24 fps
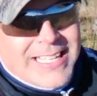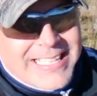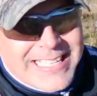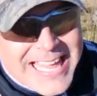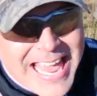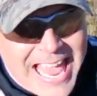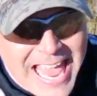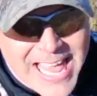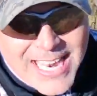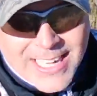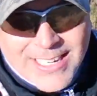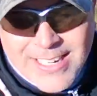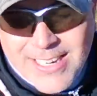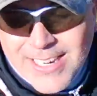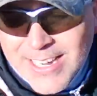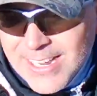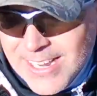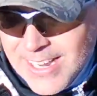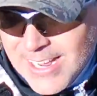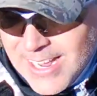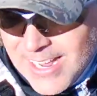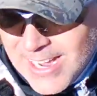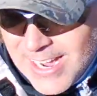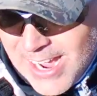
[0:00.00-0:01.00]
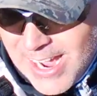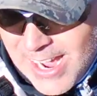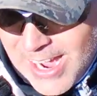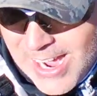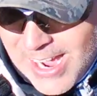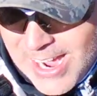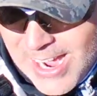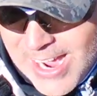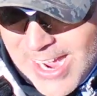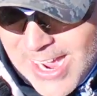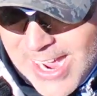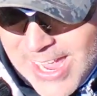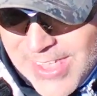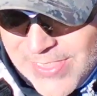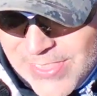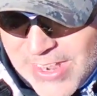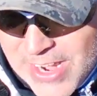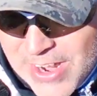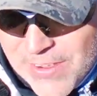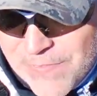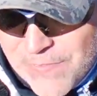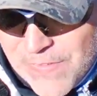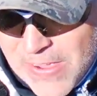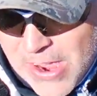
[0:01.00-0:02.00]
again, and
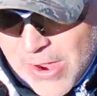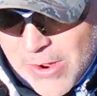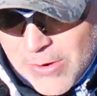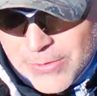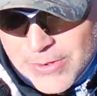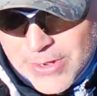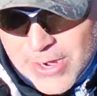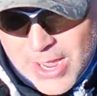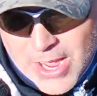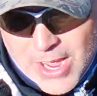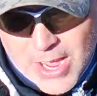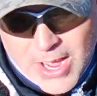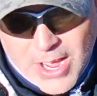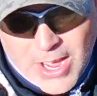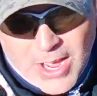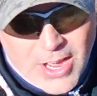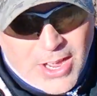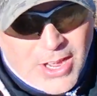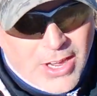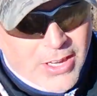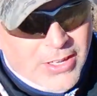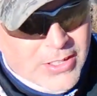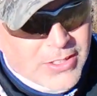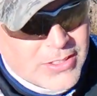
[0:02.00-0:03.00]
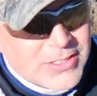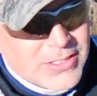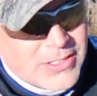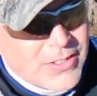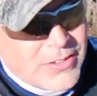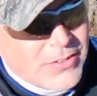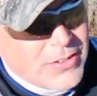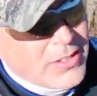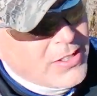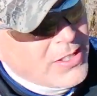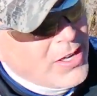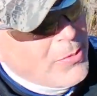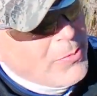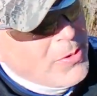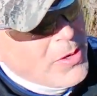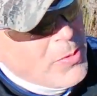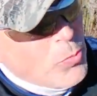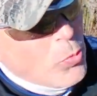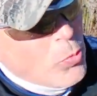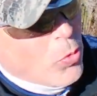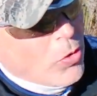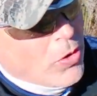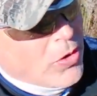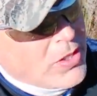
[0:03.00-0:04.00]
then I found how
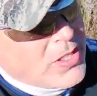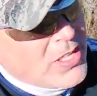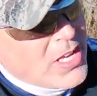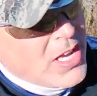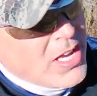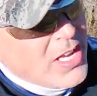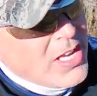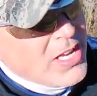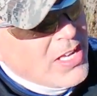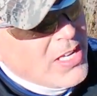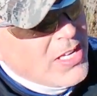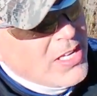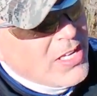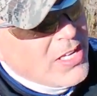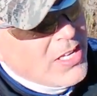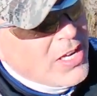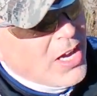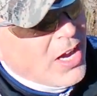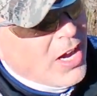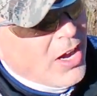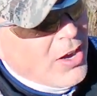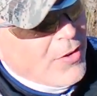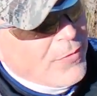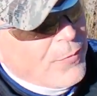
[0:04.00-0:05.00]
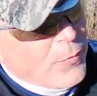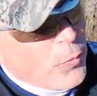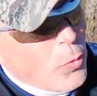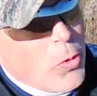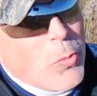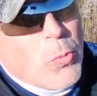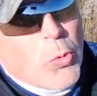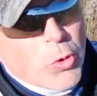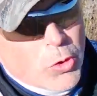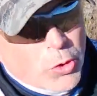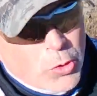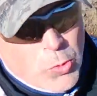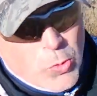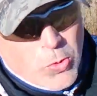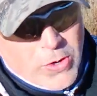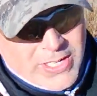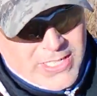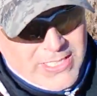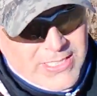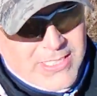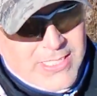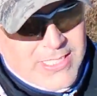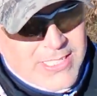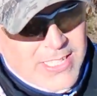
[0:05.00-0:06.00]
many more? 4 more
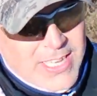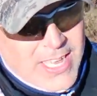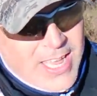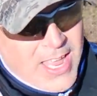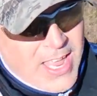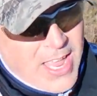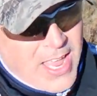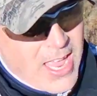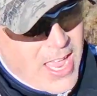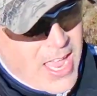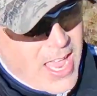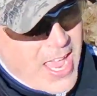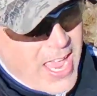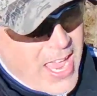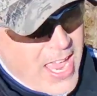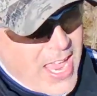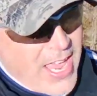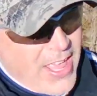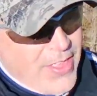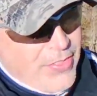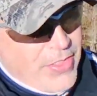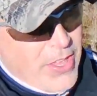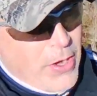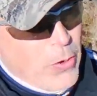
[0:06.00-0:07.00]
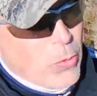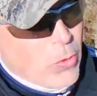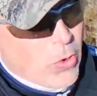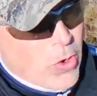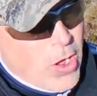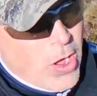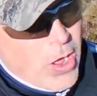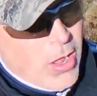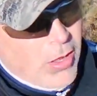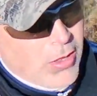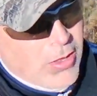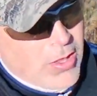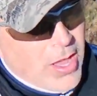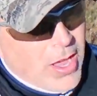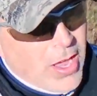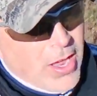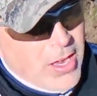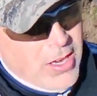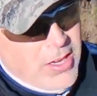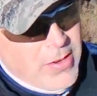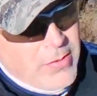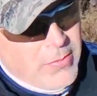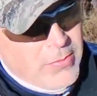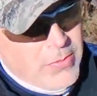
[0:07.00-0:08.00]
coins, and they were all
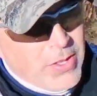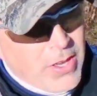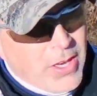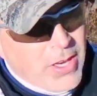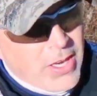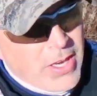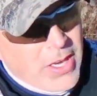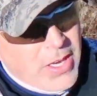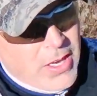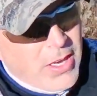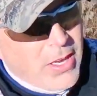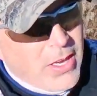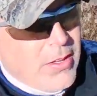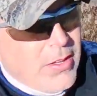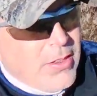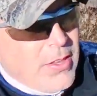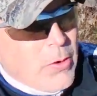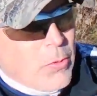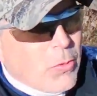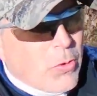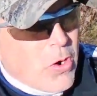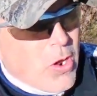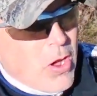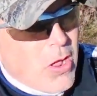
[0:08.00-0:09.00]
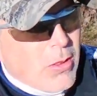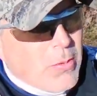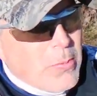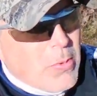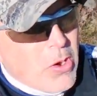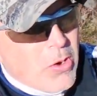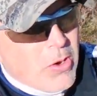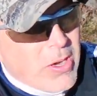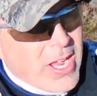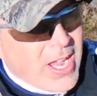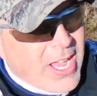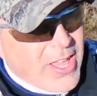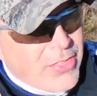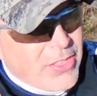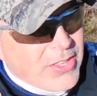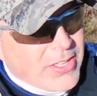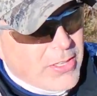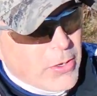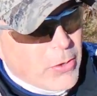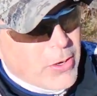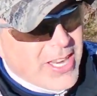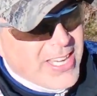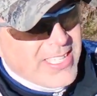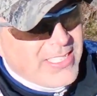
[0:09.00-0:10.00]
about, I
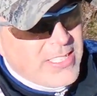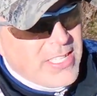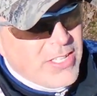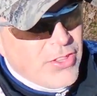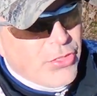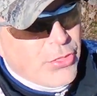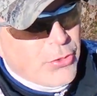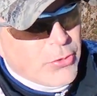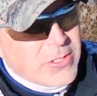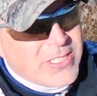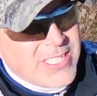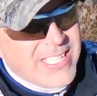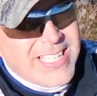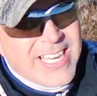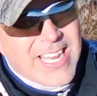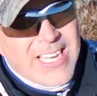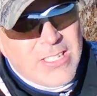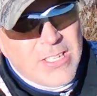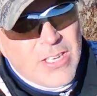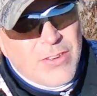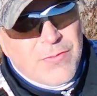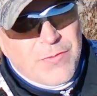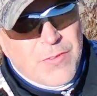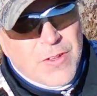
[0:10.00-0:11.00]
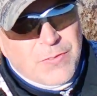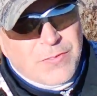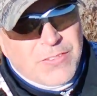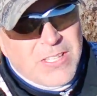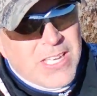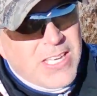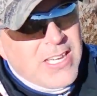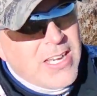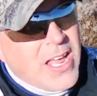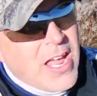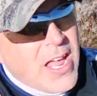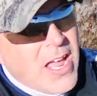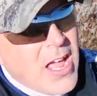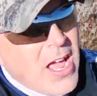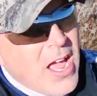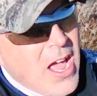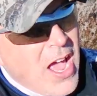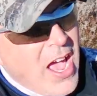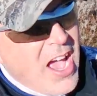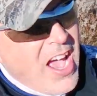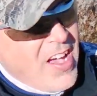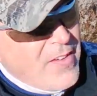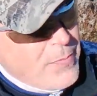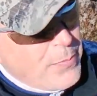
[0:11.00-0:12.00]
think they're 1813, 1815
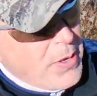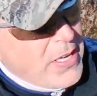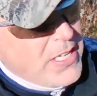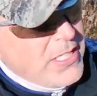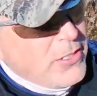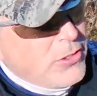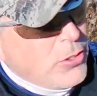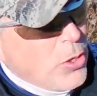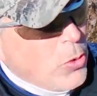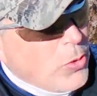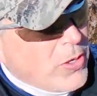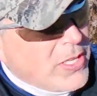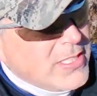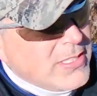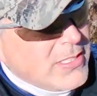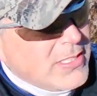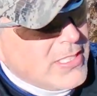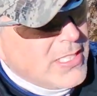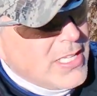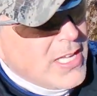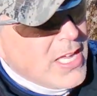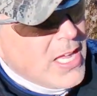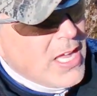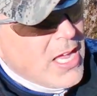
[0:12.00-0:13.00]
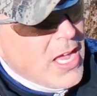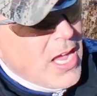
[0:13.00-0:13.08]
half penny tokens.